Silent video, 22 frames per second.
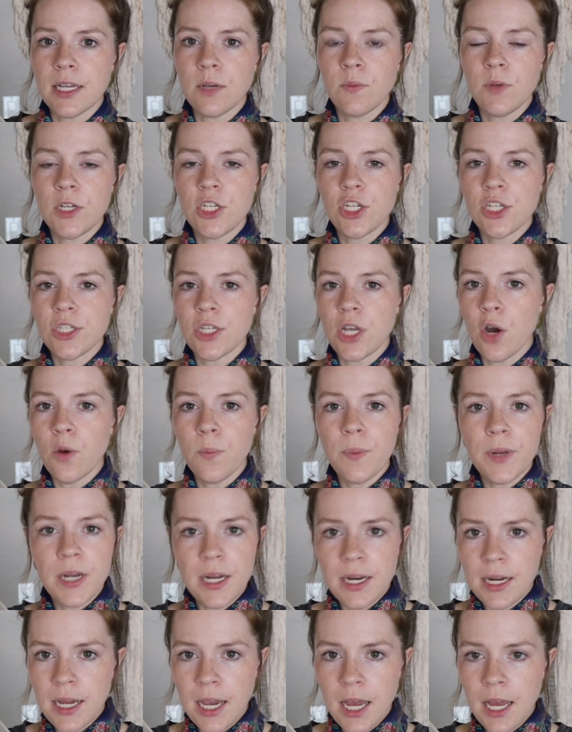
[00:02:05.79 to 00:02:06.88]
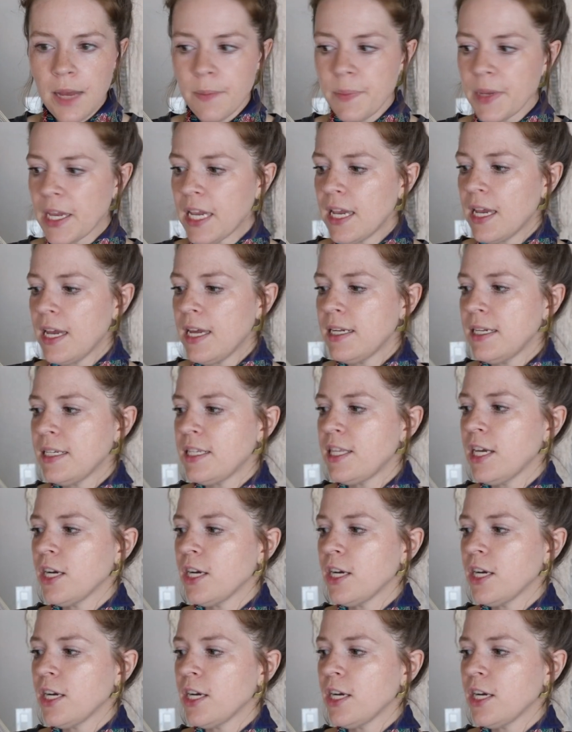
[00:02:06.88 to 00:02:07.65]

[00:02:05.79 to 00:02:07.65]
Like, we just open it up and